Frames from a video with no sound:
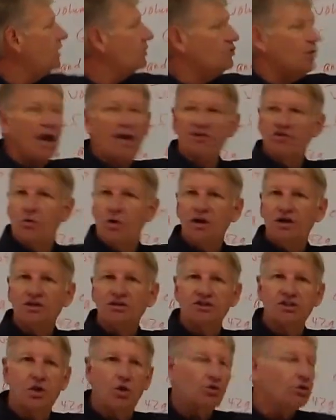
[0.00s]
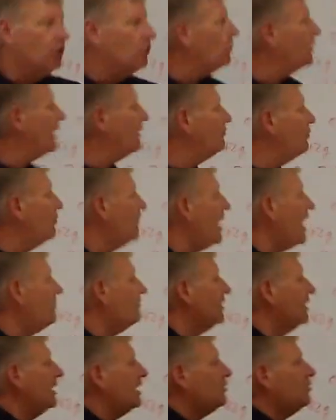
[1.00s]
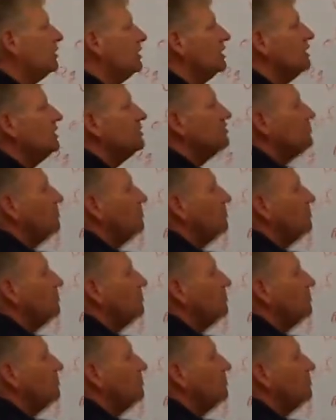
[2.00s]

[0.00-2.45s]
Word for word: a graduated cylinder, whenever we have a liquid in this